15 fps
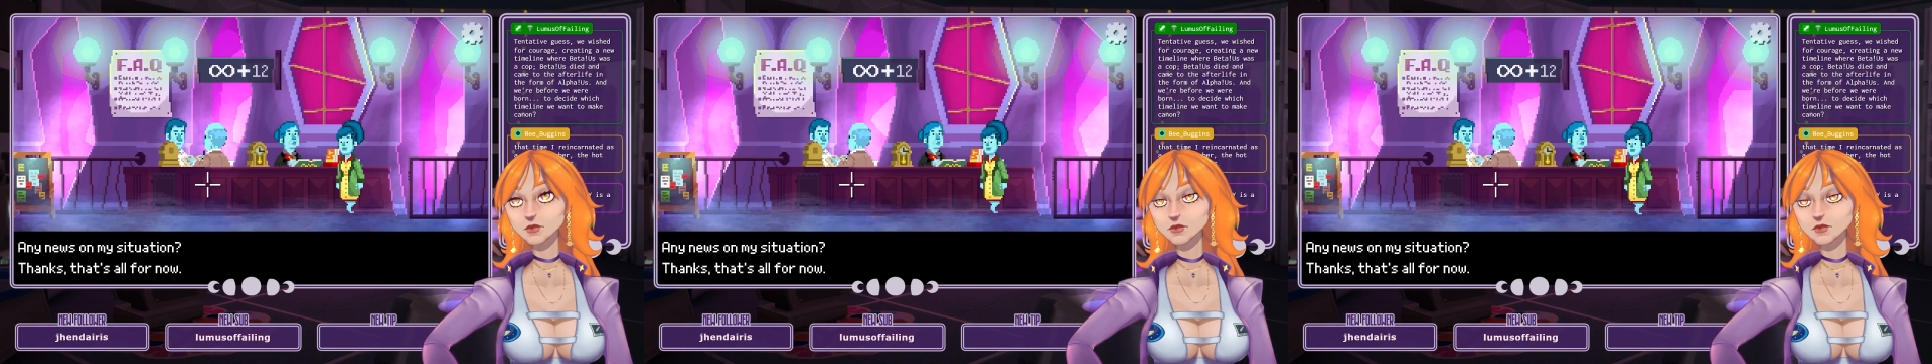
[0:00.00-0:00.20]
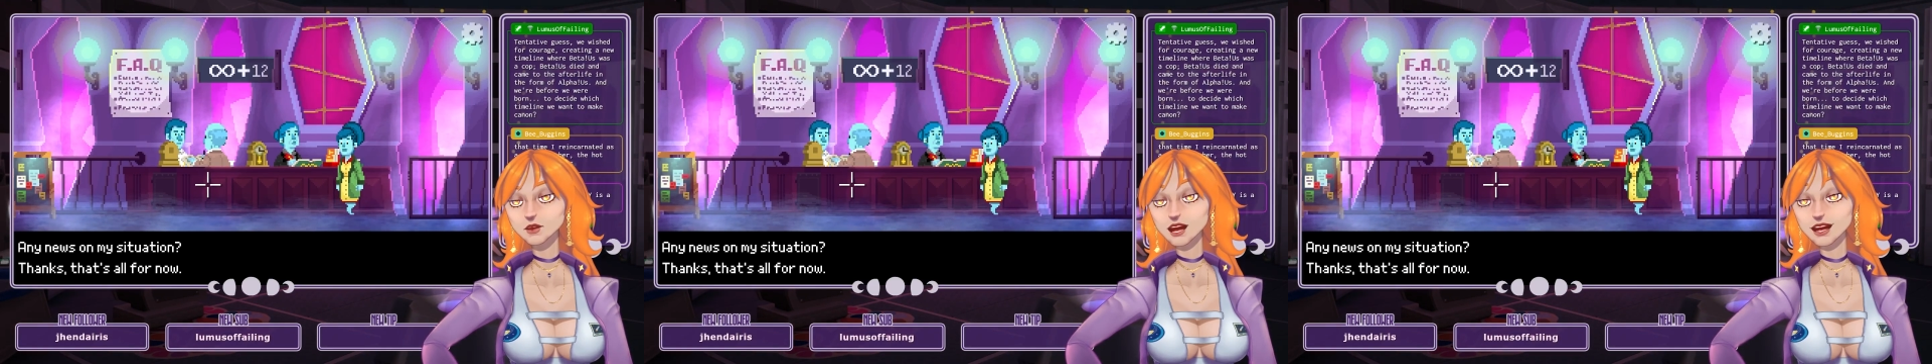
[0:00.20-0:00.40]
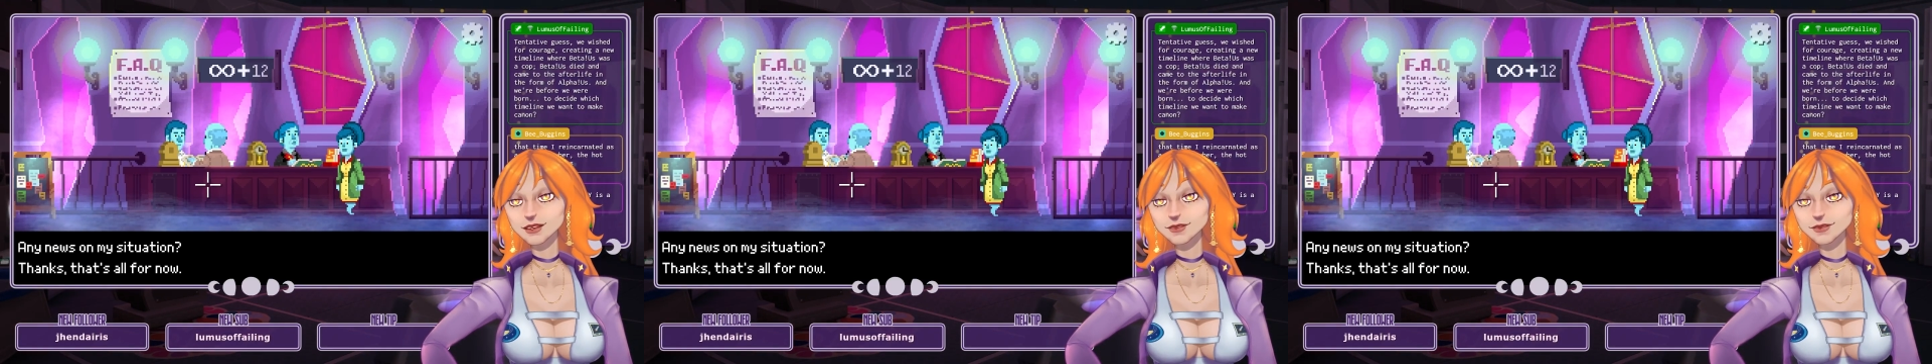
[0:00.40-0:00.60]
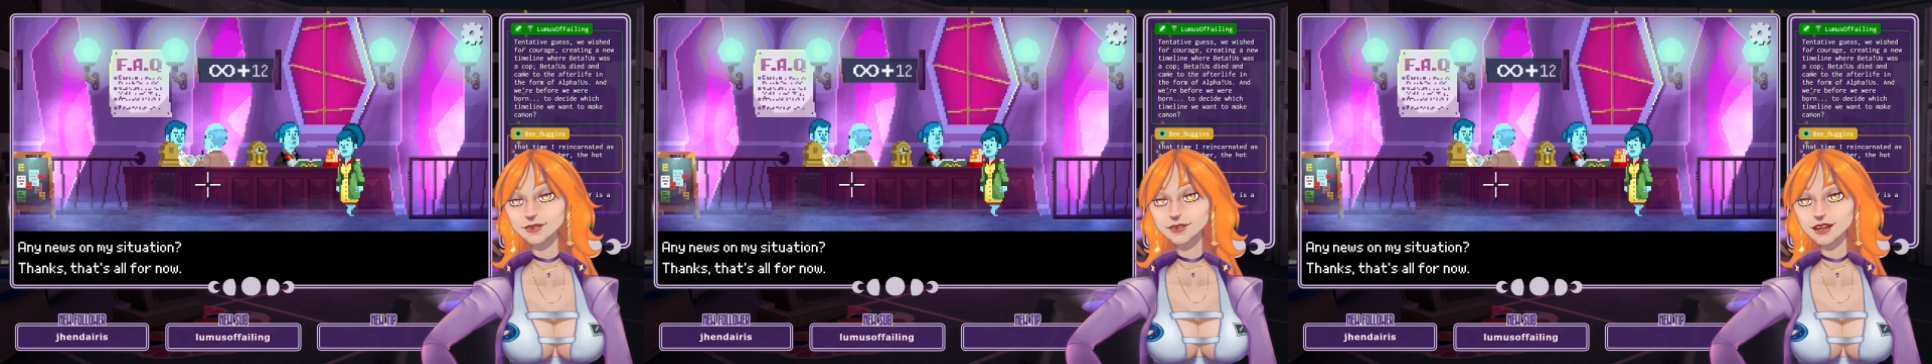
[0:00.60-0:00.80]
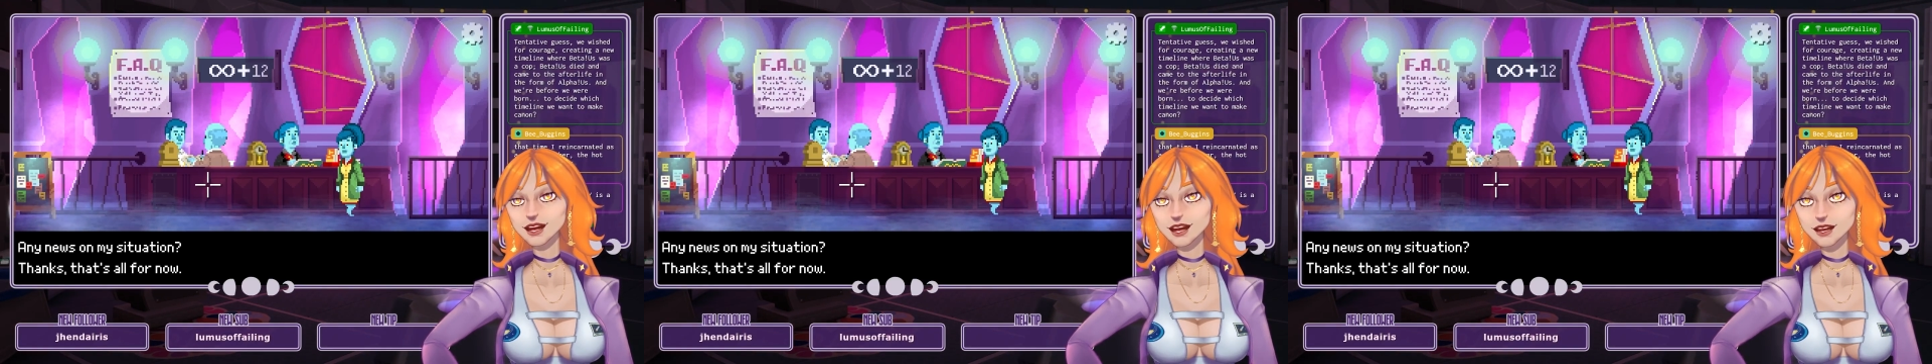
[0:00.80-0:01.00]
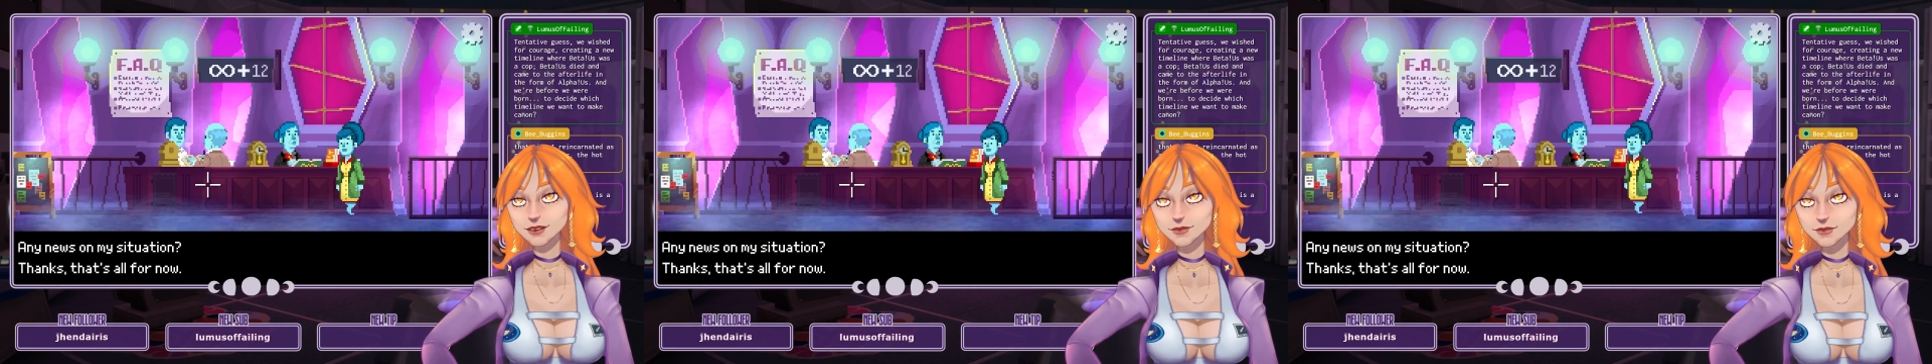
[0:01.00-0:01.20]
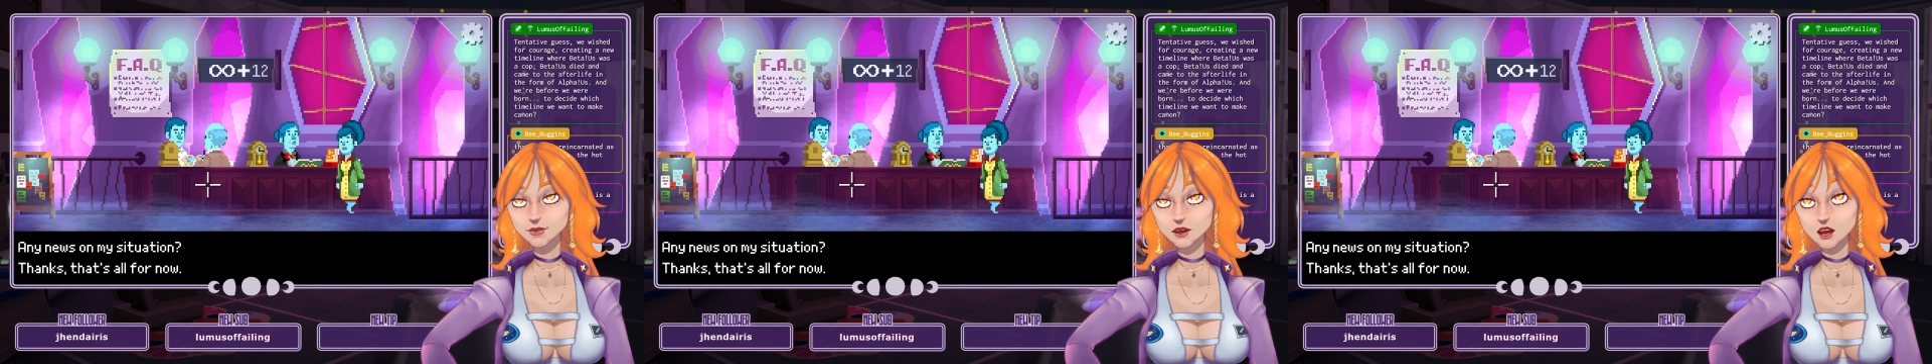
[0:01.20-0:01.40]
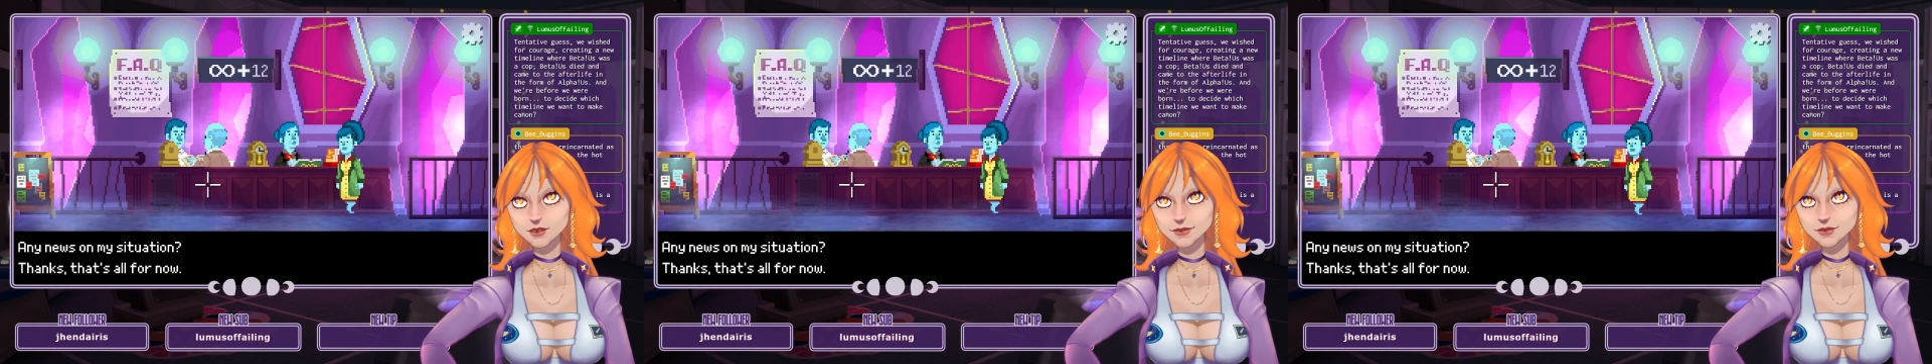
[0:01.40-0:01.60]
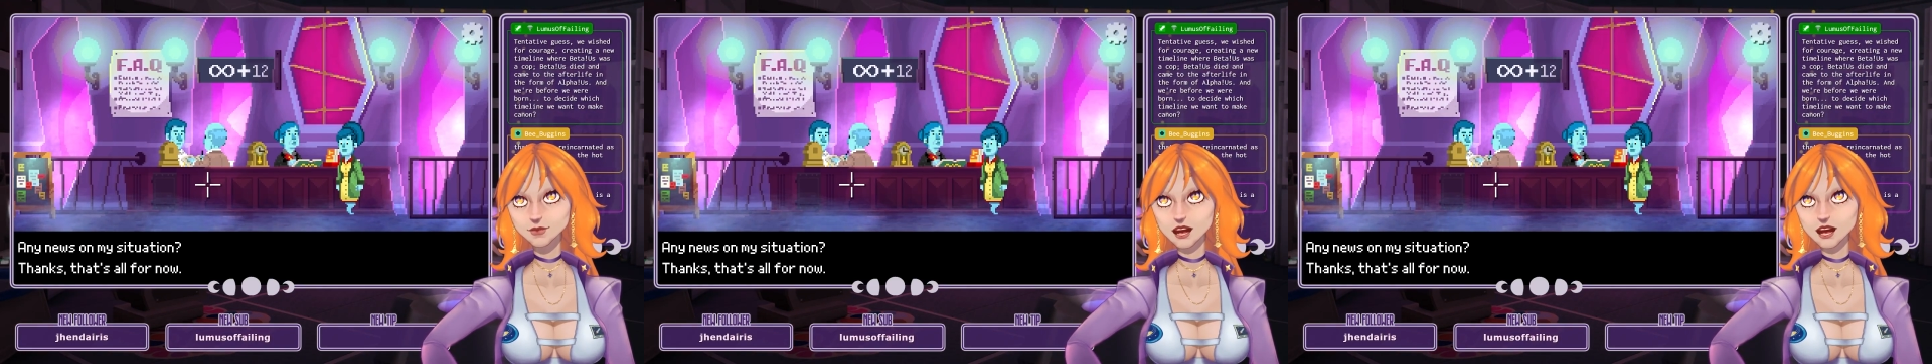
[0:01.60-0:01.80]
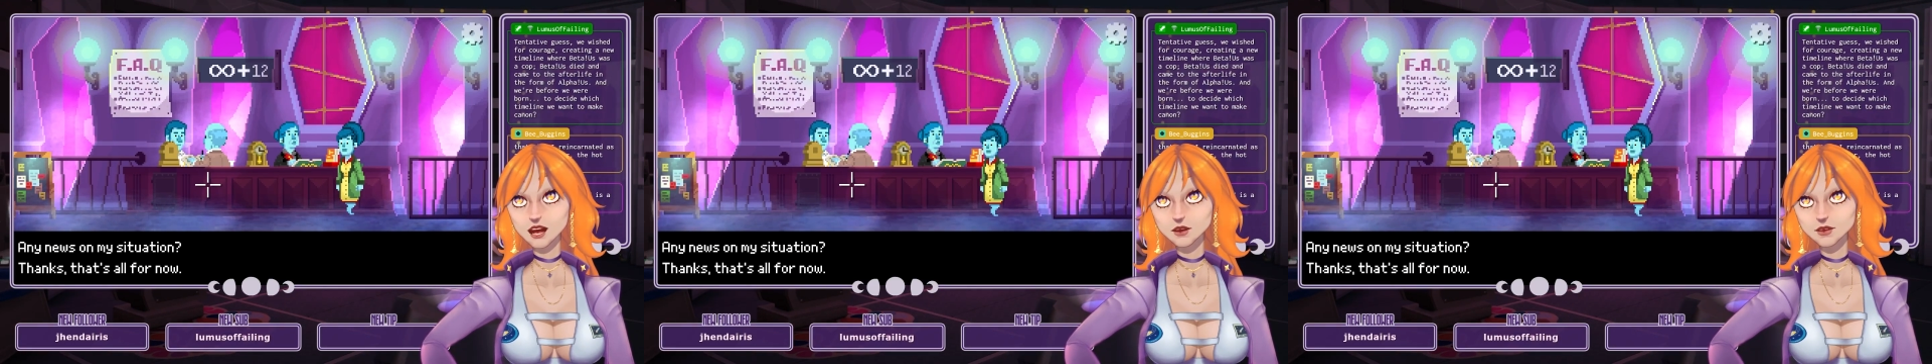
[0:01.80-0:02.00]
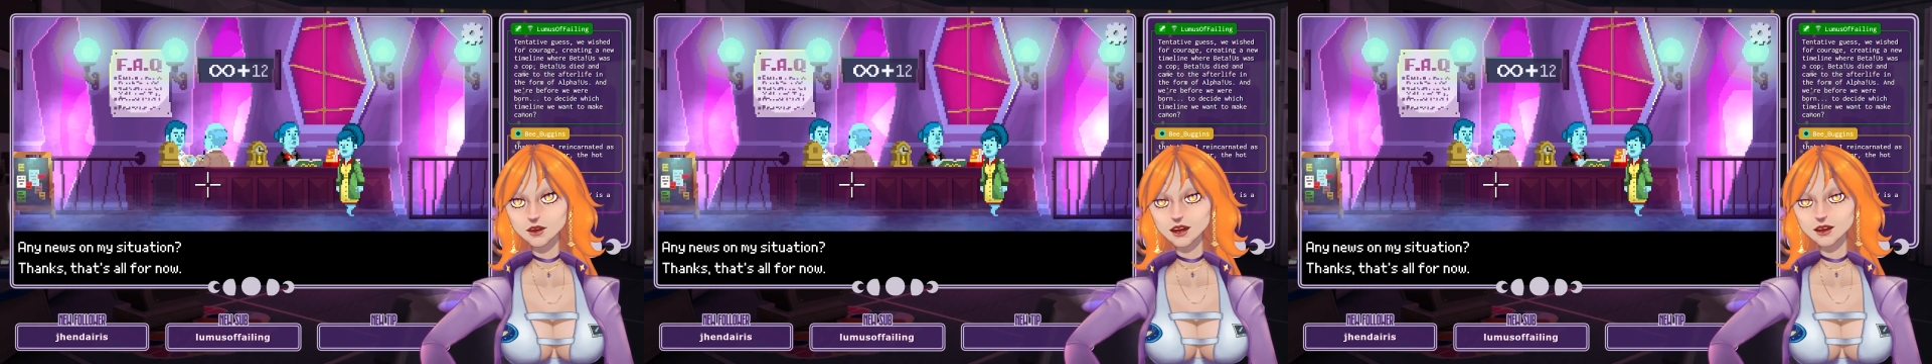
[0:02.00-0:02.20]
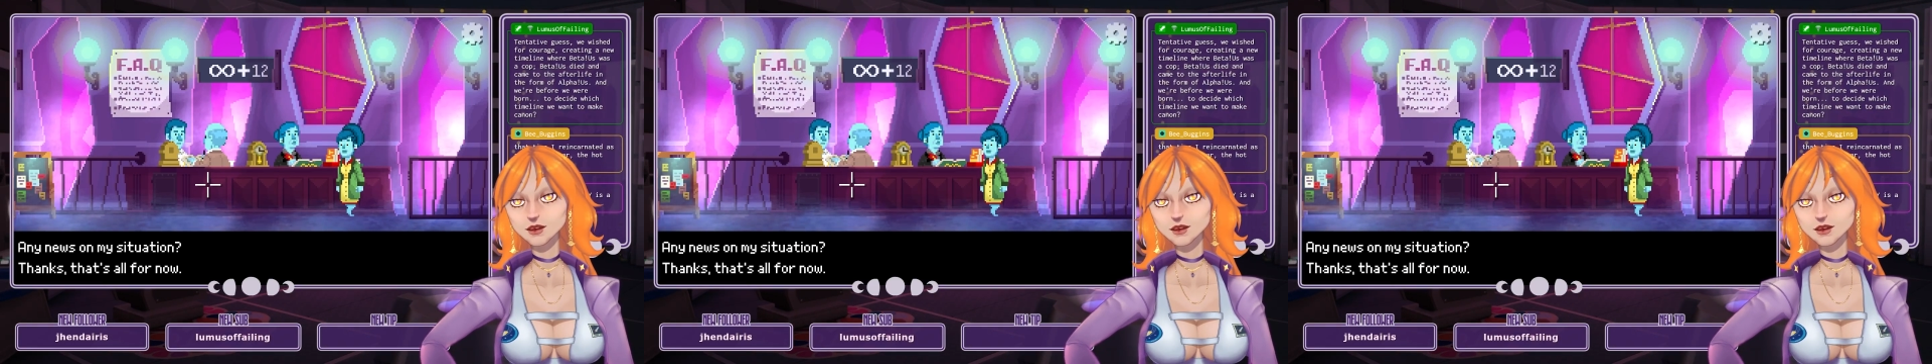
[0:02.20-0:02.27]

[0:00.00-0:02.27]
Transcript: Beta Us was a cop.